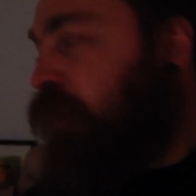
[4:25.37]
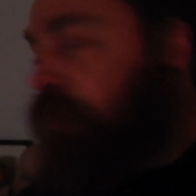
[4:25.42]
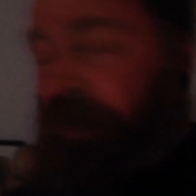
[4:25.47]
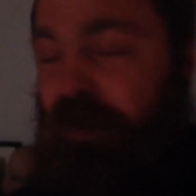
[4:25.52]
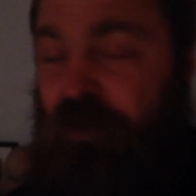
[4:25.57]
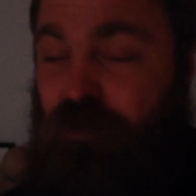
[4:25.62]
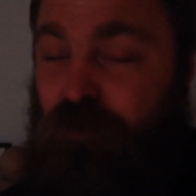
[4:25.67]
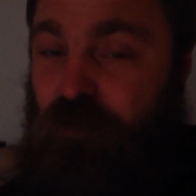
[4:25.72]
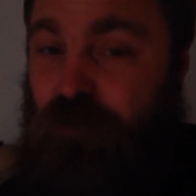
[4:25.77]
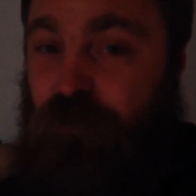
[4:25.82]
I
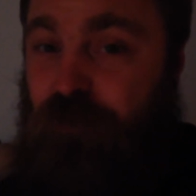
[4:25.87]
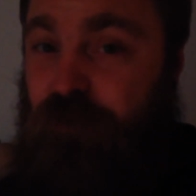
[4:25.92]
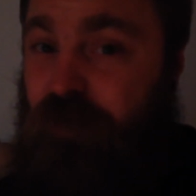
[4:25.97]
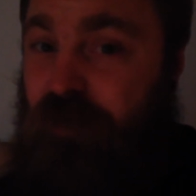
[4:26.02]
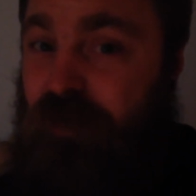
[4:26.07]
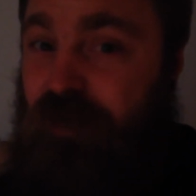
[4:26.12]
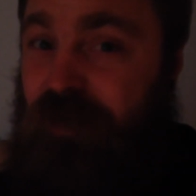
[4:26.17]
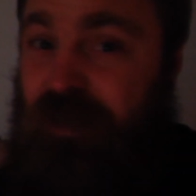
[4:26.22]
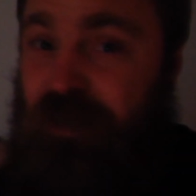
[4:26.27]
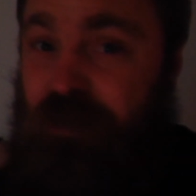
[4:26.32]
don't know if we're
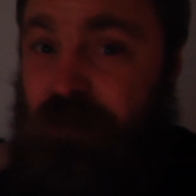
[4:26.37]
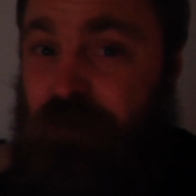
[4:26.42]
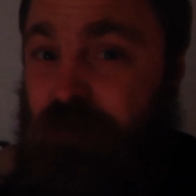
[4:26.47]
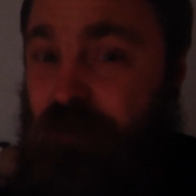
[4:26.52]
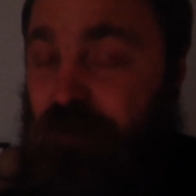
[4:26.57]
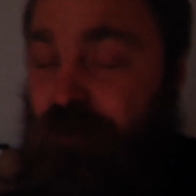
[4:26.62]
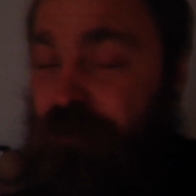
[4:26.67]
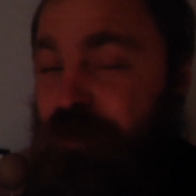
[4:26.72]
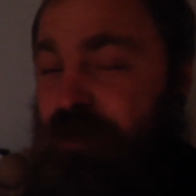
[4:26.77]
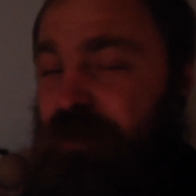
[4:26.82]
gonna get it, but
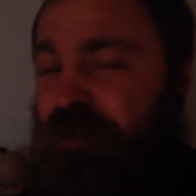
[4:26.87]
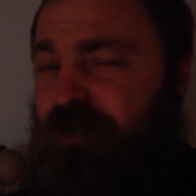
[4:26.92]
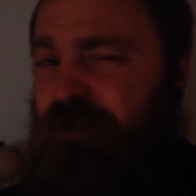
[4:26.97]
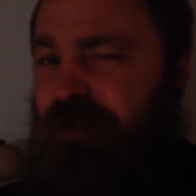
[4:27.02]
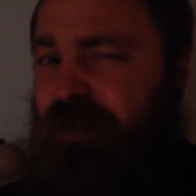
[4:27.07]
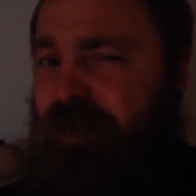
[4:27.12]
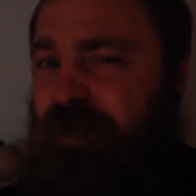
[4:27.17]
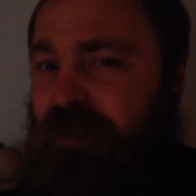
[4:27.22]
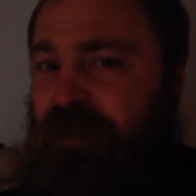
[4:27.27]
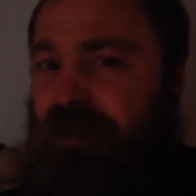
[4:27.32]
cross your
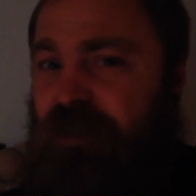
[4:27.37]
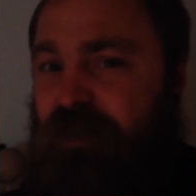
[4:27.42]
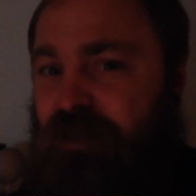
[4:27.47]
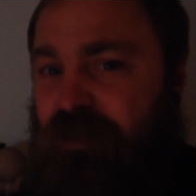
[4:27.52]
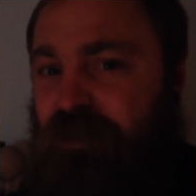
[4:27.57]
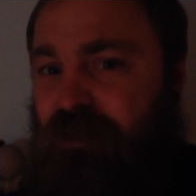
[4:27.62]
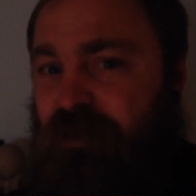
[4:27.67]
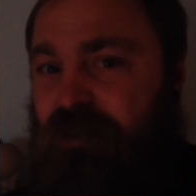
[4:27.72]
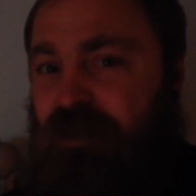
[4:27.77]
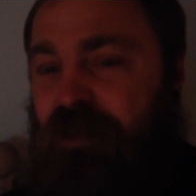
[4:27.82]
fingers,
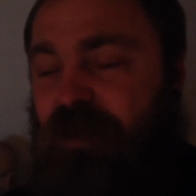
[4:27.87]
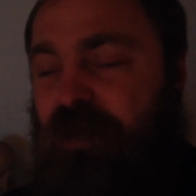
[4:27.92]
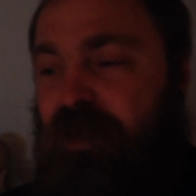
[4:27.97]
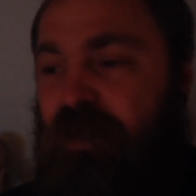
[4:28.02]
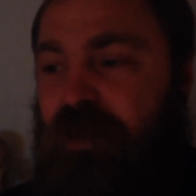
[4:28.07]
guys.